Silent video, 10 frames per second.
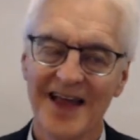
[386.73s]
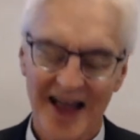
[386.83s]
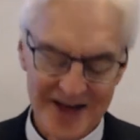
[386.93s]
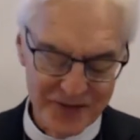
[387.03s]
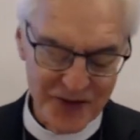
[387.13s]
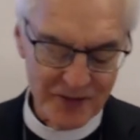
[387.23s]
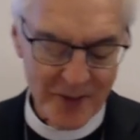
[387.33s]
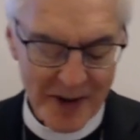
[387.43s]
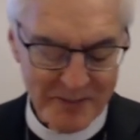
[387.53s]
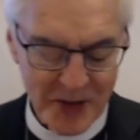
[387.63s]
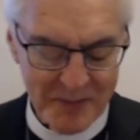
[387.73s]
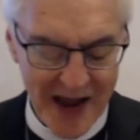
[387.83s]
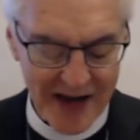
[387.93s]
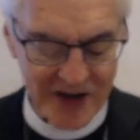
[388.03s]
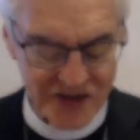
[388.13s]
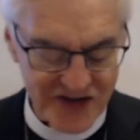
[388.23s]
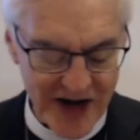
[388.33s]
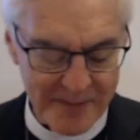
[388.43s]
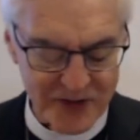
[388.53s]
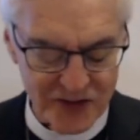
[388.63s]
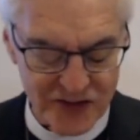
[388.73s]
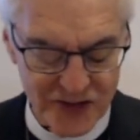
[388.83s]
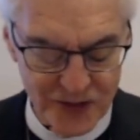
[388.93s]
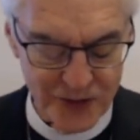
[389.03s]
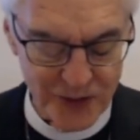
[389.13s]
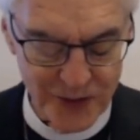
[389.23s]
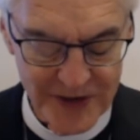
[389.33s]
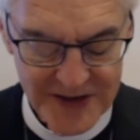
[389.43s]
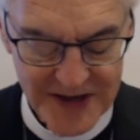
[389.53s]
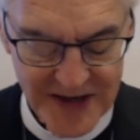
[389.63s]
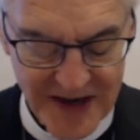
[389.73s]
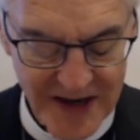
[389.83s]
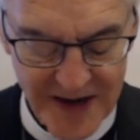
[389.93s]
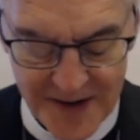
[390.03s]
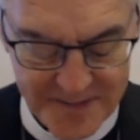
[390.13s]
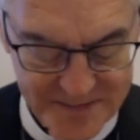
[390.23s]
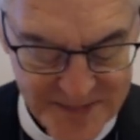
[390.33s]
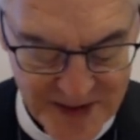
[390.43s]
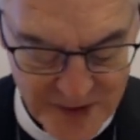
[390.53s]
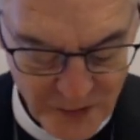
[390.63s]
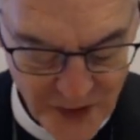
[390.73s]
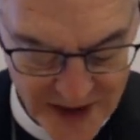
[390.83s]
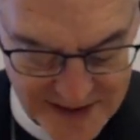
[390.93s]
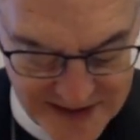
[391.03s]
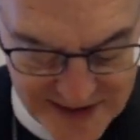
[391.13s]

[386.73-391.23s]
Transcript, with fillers: And if you remember back in chapter 2, um, when